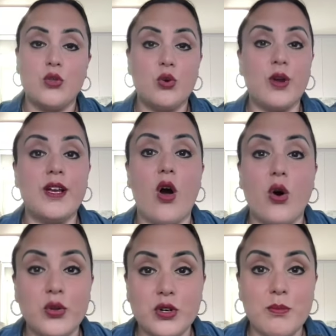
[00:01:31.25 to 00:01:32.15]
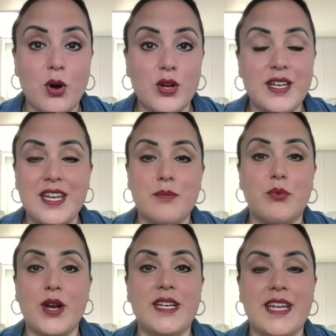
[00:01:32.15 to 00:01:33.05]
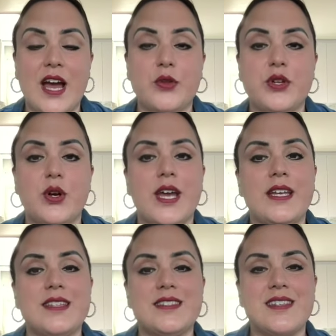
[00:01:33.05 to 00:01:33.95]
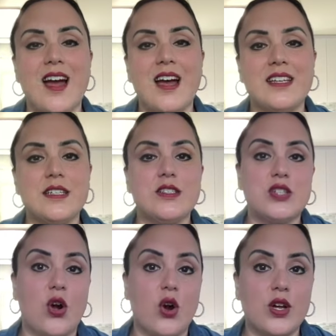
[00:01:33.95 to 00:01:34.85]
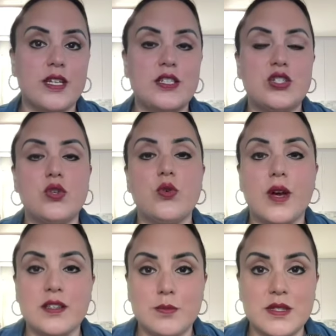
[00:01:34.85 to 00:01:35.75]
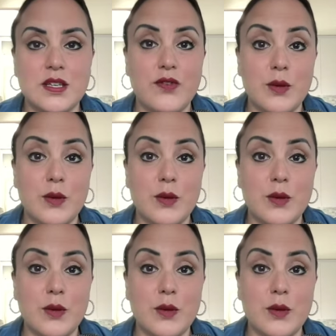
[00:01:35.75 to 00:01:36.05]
throwing all their marketing and branding out there, and it's not targeted to a specific